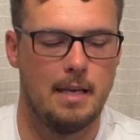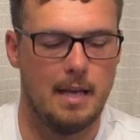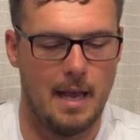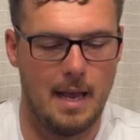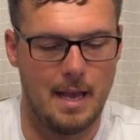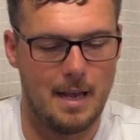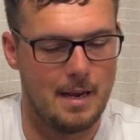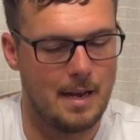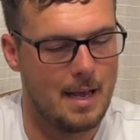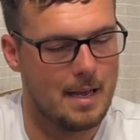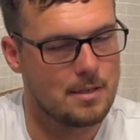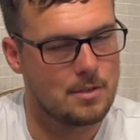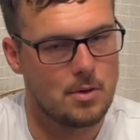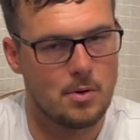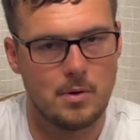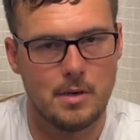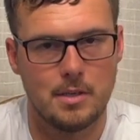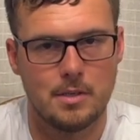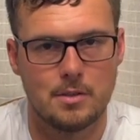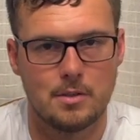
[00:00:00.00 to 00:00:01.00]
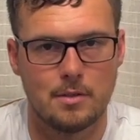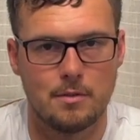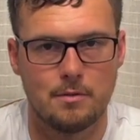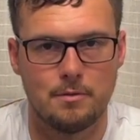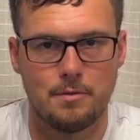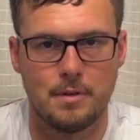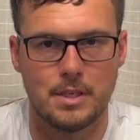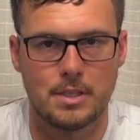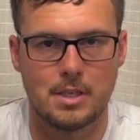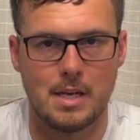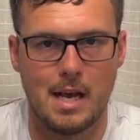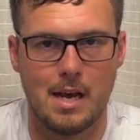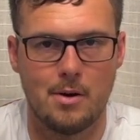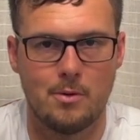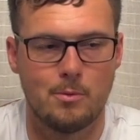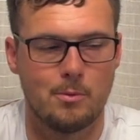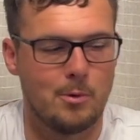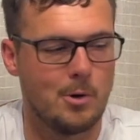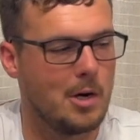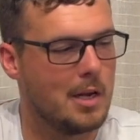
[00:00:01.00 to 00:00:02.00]
And as always, fish
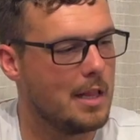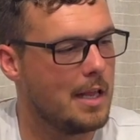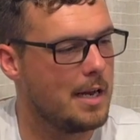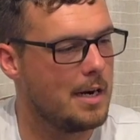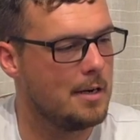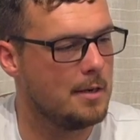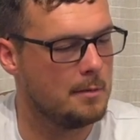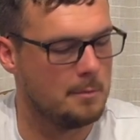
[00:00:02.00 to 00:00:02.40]
now, worry later.